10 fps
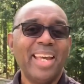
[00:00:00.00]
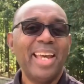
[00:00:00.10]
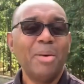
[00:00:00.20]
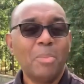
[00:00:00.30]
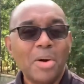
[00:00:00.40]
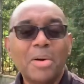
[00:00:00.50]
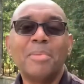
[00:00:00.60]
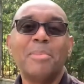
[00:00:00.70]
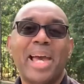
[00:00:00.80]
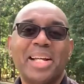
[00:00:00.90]
And
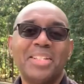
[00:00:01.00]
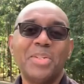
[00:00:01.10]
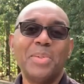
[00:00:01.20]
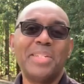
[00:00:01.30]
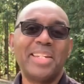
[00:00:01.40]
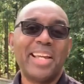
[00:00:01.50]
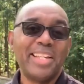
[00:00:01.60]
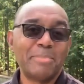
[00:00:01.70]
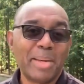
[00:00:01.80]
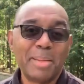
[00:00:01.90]
welcome back to
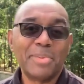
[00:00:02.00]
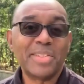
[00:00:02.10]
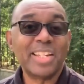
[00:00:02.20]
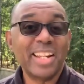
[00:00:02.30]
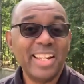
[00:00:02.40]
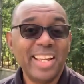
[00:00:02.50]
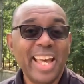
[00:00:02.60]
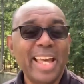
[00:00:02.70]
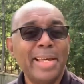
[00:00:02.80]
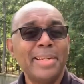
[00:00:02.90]
today's Bible study.
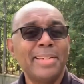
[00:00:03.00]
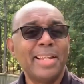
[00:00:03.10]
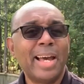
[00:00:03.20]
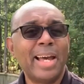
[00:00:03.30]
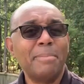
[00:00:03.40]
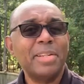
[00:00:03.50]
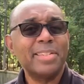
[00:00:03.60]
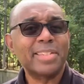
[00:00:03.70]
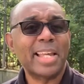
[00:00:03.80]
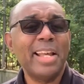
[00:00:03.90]
And I'm
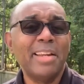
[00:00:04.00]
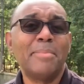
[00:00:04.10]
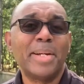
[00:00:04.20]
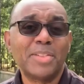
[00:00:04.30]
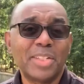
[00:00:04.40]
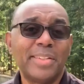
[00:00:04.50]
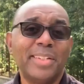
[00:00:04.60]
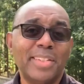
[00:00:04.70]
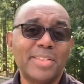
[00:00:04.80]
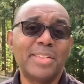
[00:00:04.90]
excited about
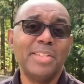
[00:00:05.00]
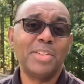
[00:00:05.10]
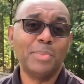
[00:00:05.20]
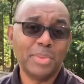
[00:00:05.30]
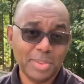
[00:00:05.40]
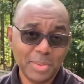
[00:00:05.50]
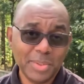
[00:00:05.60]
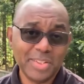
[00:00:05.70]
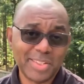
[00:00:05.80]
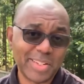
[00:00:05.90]
sharing this teaching with you
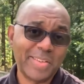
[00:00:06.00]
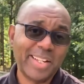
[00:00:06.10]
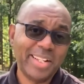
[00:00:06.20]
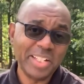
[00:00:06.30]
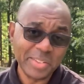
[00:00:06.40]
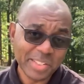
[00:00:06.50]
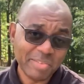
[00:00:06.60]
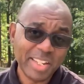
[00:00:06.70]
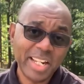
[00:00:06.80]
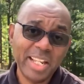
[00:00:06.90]
concerning
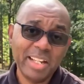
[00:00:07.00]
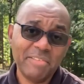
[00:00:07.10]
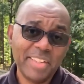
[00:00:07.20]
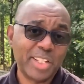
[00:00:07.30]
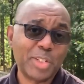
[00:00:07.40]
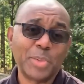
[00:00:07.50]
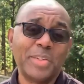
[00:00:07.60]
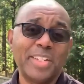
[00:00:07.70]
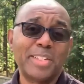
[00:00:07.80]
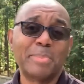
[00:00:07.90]
cultivating a
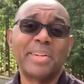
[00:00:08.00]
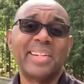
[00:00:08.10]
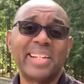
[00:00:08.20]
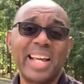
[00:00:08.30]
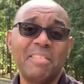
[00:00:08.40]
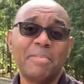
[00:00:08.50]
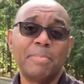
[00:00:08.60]
victorious prayer life.